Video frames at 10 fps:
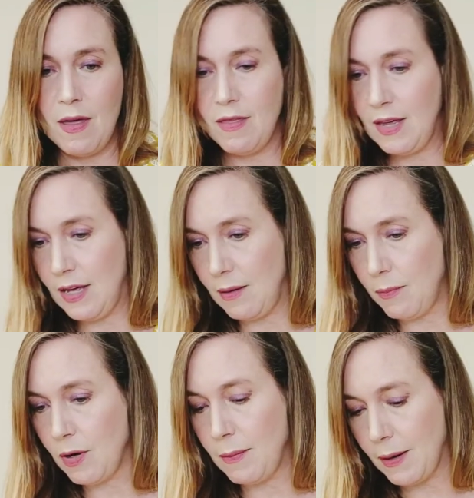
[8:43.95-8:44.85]
the
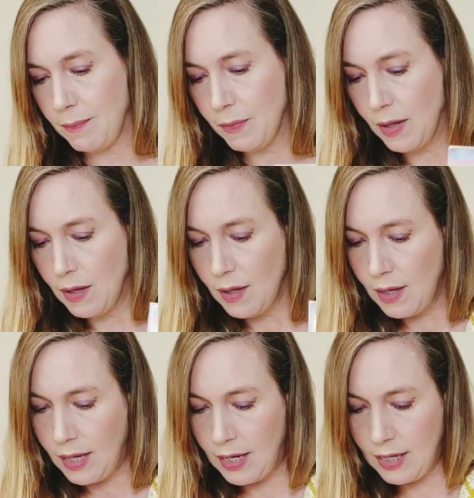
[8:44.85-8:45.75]
premium.
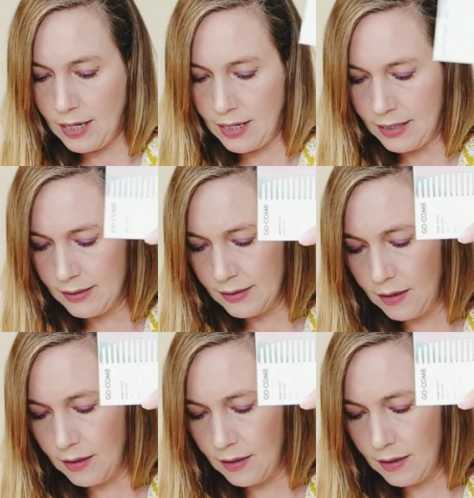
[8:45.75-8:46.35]
It is